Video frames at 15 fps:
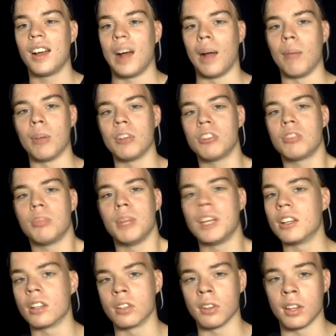I might just make
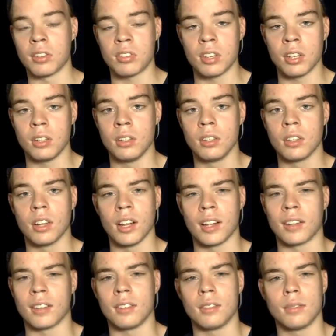it unlisted, like